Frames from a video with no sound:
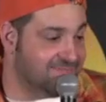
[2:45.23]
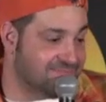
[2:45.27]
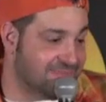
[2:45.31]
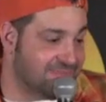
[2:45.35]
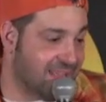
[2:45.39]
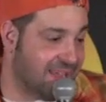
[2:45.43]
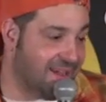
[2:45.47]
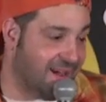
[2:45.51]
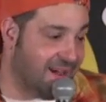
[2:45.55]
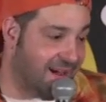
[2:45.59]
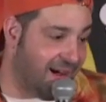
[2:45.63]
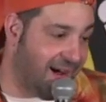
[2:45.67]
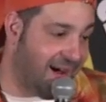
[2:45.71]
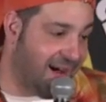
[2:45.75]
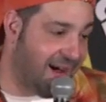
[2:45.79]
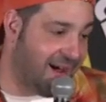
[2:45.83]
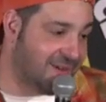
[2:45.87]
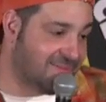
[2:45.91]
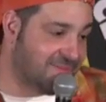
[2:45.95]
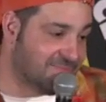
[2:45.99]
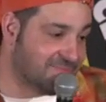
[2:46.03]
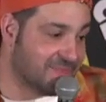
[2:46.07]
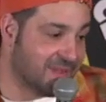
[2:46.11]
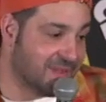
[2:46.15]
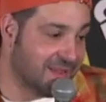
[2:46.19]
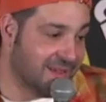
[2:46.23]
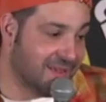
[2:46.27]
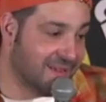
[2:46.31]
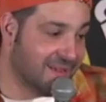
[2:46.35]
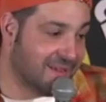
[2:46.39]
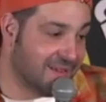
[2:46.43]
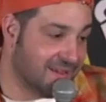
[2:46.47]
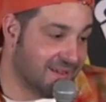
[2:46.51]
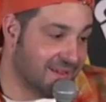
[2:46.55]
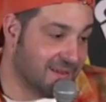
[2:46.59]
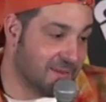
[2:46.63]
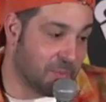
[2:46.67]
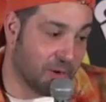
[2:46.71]
They are.
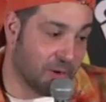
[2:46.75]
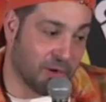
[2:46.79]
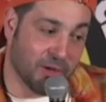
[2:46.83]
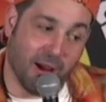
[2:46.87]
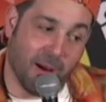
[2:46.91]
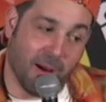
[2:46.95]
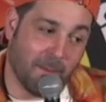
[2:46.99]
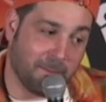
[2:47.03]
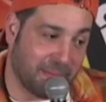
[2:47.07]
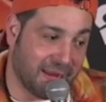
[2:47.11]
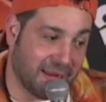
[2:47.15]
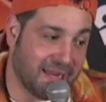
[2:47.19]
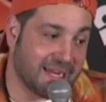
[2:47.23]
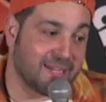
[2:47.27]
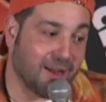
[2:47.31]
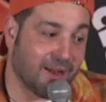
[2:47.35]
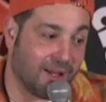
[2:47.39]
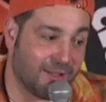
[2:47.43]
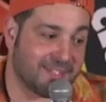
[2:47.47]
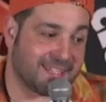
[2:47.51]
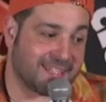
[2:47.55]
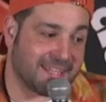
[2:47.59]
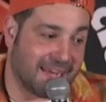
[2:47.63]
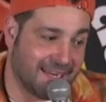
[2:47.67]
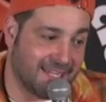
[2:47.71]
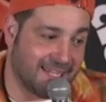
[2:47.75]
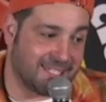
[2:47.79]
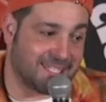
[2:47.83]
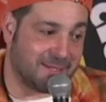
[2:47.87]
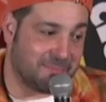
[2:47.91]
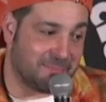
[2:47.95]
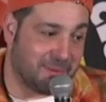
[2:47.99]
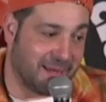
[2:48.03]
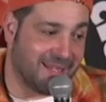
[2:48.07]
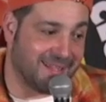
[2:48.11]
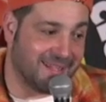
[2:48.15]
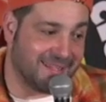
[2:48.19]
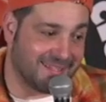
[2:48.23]
But not big nonce energy
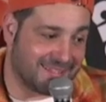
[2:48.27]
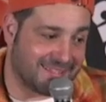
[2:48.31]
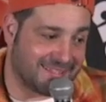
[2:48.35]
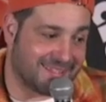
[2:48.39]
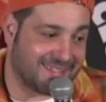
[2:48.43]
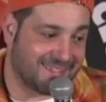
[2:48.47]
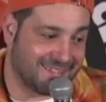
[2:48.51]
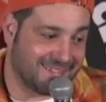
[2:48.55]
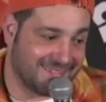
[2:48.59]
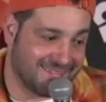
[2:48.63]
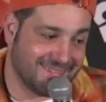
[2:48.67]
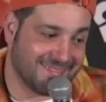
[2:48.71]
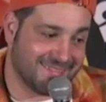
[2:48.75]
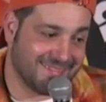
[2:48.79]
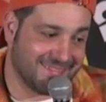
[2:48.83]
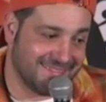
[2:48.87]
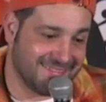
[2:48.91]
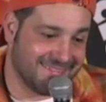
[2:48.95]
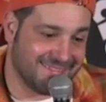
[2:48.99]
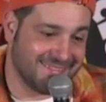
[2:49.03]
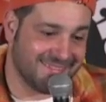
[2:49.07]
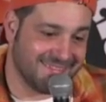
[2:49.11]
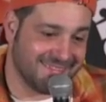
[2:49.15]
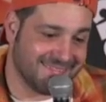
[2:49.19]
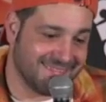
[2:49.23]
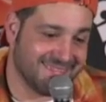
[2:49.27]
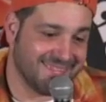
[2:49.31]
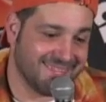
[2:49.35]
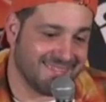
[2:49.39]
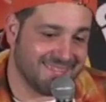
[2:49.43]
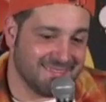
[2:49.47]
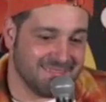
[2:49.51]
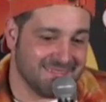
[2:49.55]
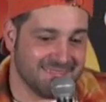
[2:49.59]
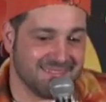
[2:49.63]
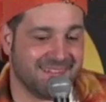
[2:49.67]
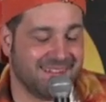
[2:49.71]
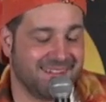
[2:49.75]
bills.
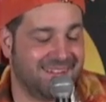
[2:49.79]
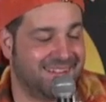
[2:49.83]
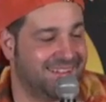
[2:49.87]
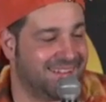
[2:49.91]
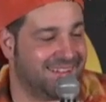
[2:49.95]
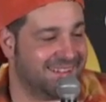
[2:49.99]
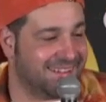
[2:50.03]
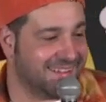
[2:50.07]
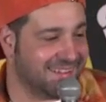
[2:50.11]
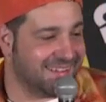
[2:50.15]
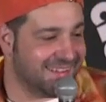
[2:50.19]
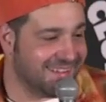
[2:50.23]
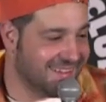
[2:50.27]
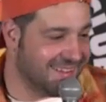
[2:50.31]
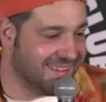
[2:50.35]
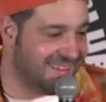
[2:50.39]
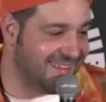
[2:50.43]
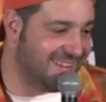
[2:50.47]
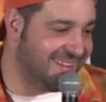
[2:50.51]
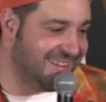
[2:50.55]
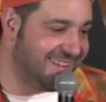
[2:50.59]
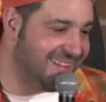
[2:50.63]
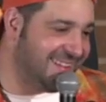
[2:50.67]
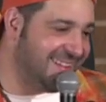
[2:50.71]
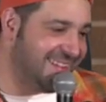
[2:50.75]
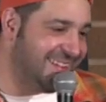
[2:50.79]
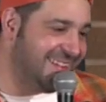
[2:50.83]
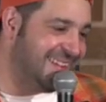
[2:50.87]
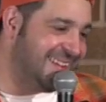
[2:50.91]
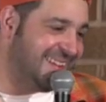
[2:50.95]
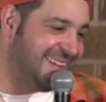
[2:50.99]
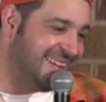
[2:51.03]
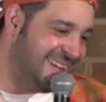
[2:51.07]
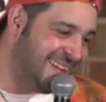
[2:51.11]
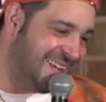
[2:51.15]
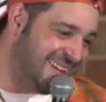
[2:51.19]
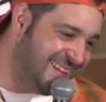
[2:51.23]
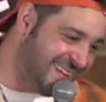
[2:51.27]
£10
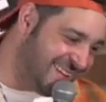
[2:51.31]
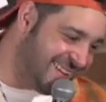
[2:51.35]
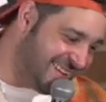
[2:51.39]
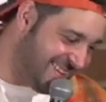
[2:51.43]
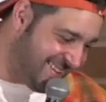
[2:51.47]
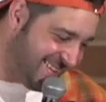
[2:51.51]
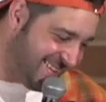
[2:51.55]
grand.